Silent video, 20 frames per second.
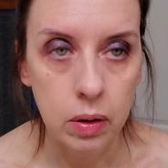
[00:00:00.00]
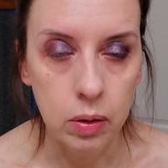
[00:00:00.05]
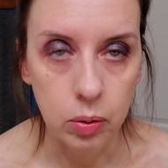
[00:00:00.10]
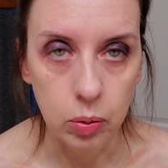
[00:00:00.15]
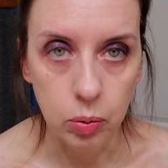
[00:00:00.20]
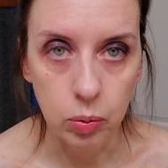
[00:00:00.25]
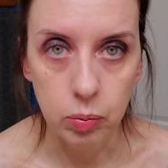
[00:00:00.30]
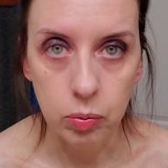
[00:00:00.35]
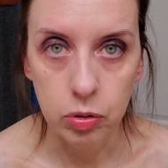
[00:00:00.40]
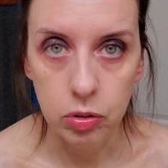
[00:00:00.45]

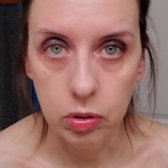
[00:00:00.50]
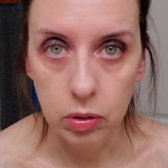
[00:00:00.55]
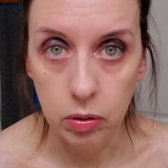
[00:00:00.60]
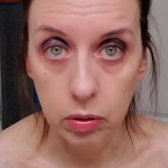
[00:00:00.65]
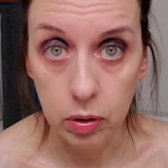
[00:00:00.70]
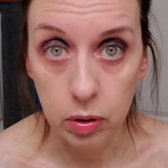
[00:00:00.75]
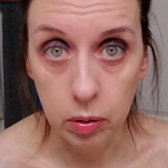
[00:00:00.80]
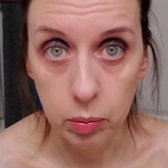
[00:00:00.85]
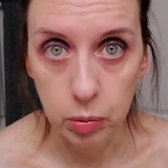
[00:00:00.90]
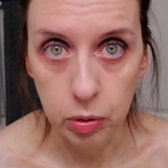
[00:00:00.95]
Oops,
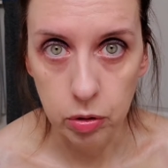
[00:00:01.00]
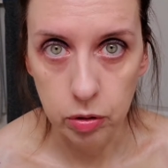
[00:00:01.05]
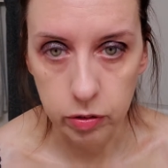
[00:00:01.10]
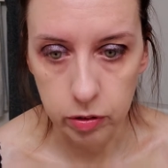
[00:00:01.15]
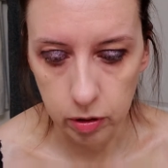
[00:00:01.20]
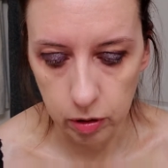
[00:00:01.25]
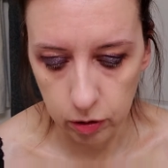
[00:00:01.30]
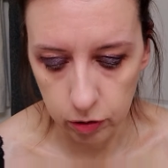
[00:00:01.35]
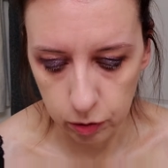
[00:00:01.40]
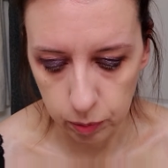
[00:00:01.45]
sorry, almost
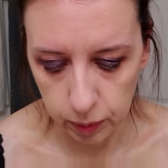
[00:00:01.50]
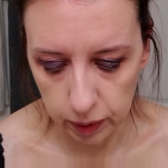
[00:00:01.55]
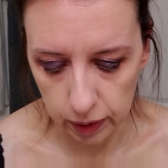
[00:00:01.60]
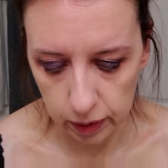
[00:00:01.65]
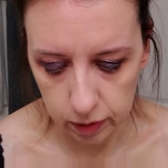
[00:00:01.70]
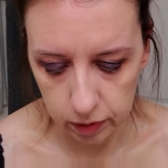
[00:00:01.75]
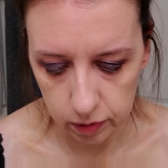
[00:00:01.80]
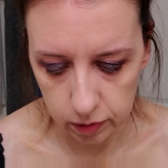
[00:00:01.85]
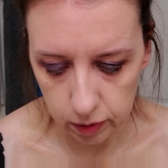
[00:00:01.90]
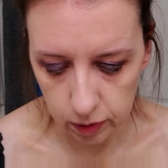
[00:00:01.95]
lost
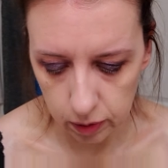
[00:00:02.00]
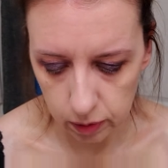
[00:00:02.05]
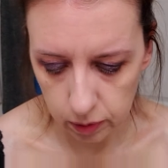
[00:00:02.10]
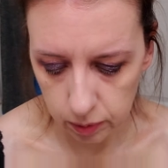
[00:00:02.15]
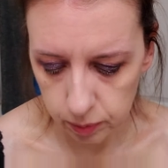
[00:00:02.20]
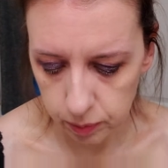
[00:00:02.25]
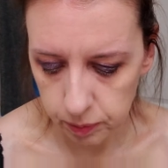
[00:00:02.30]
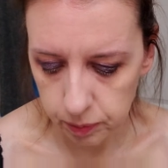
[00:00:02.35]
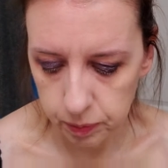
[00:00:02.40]
balance there.